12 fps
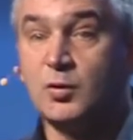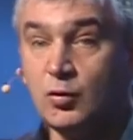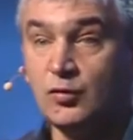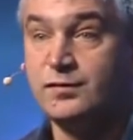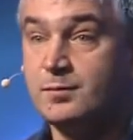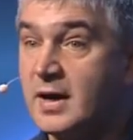
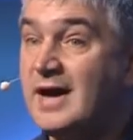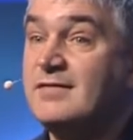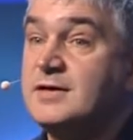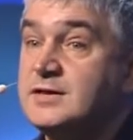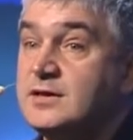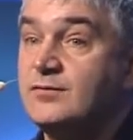prove
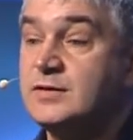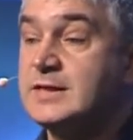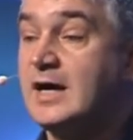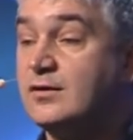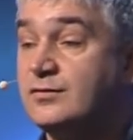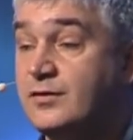privacy
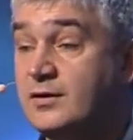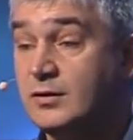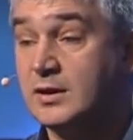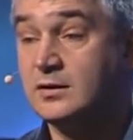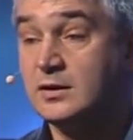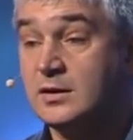without free
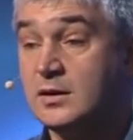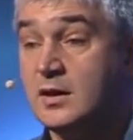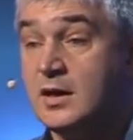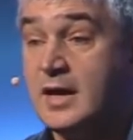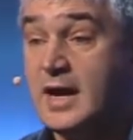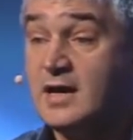will.
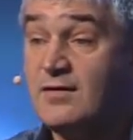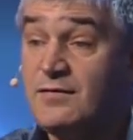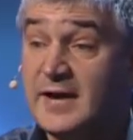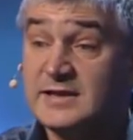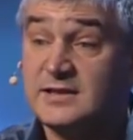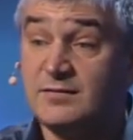And
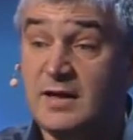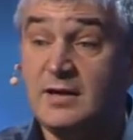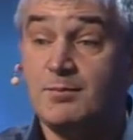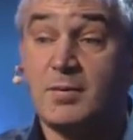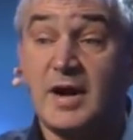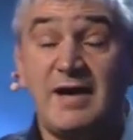
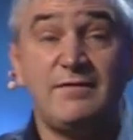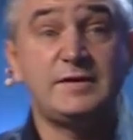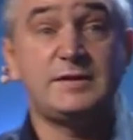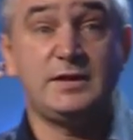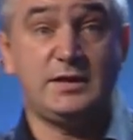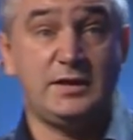effectively,
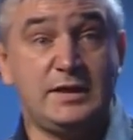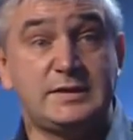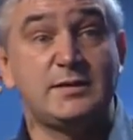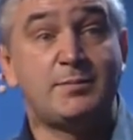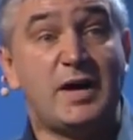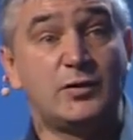privacy
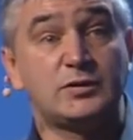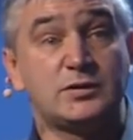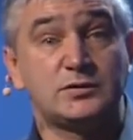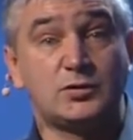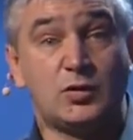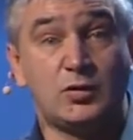is about
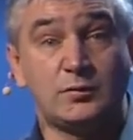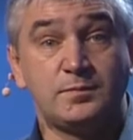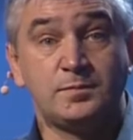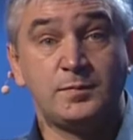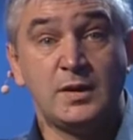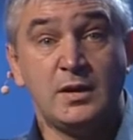control.
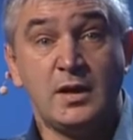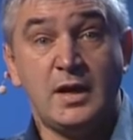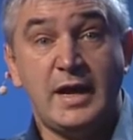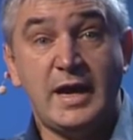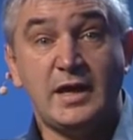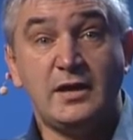
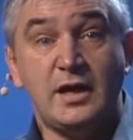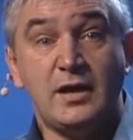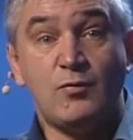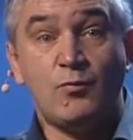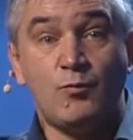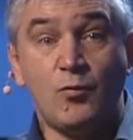And
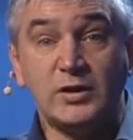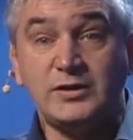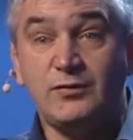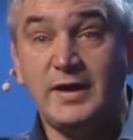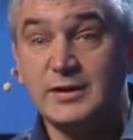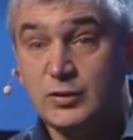
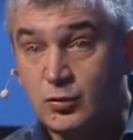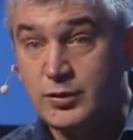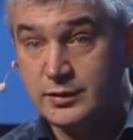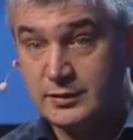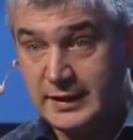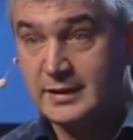what we're
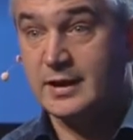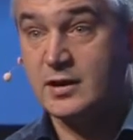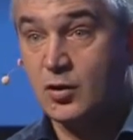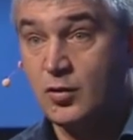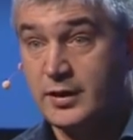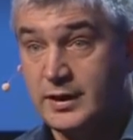doing in
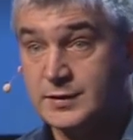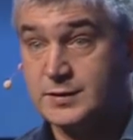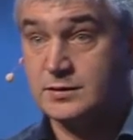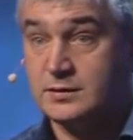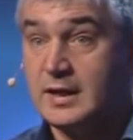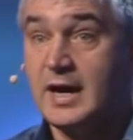
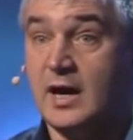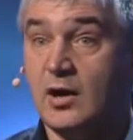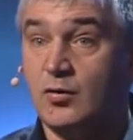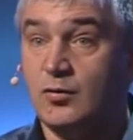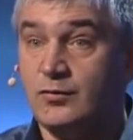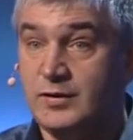Acronis
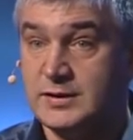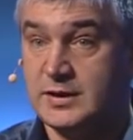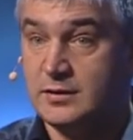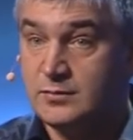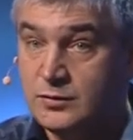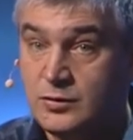now with
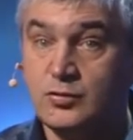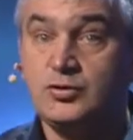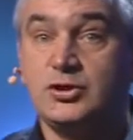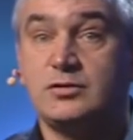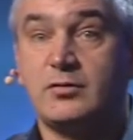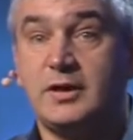a new
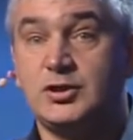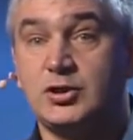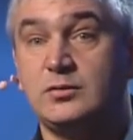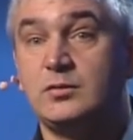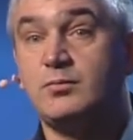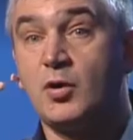
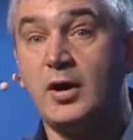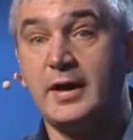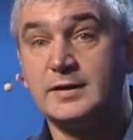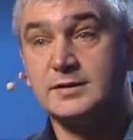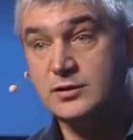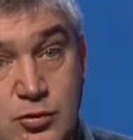generation
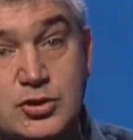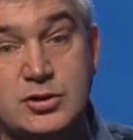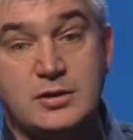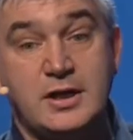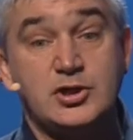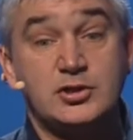products, a new
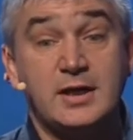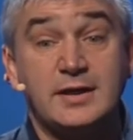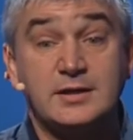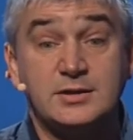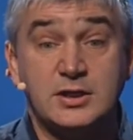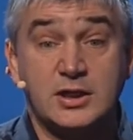generation
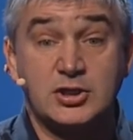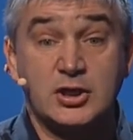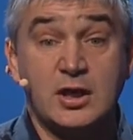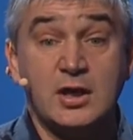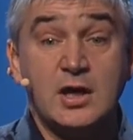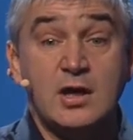
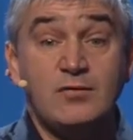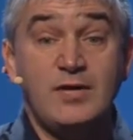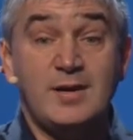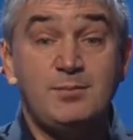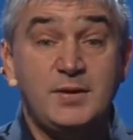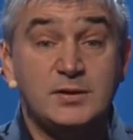architecture,
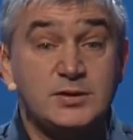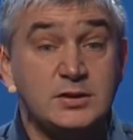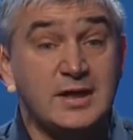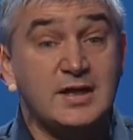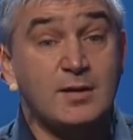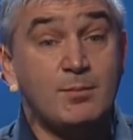we're
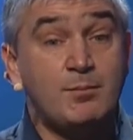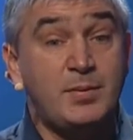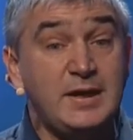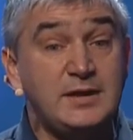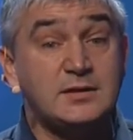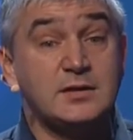building a
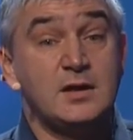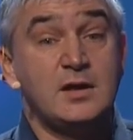complete